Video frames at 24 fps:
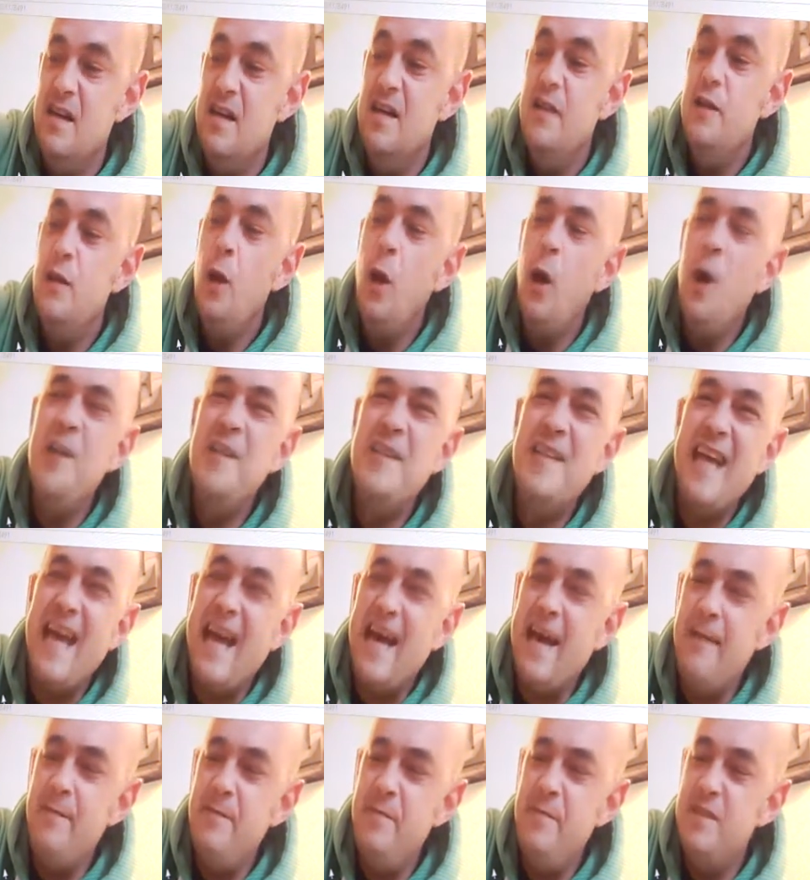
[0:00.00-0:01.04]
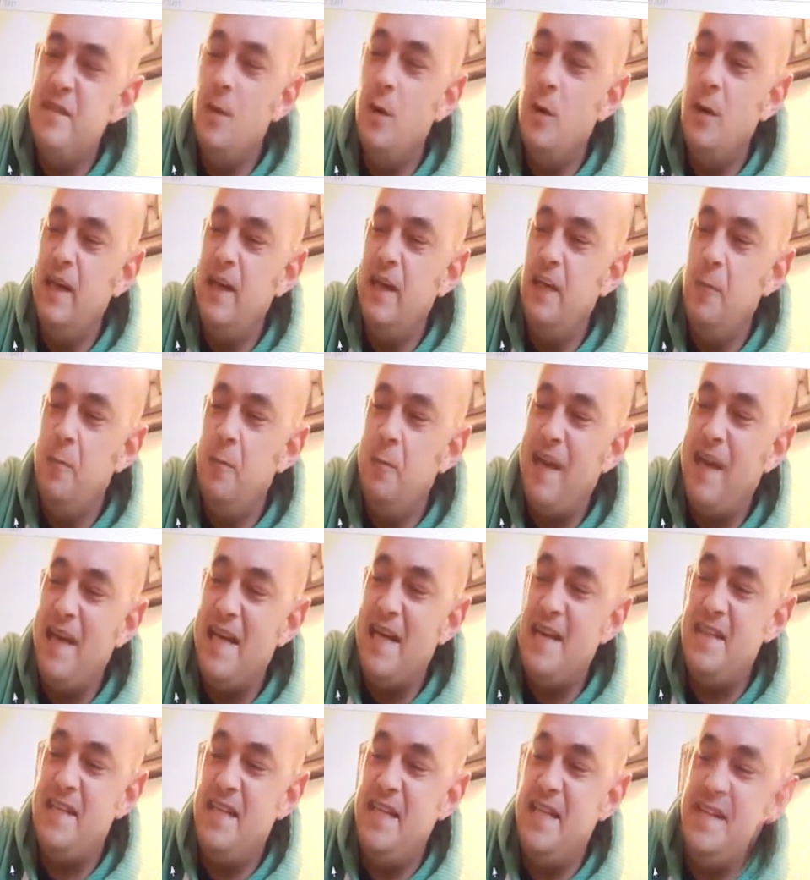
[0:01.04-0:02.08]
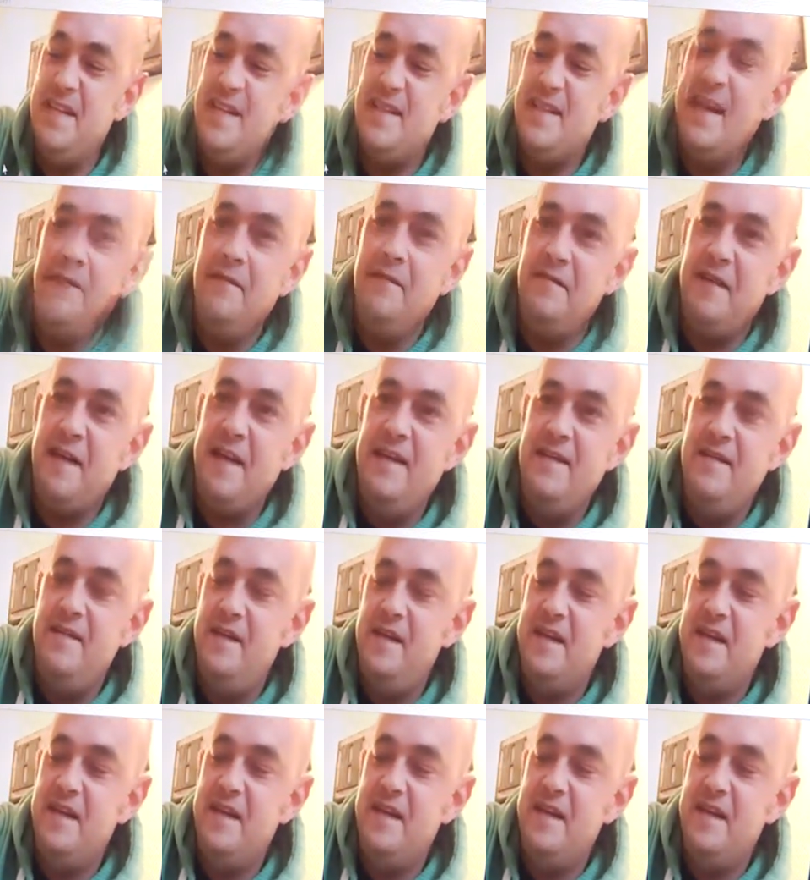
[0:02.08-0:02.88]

Not a tab, it's got a little plastic bellow band.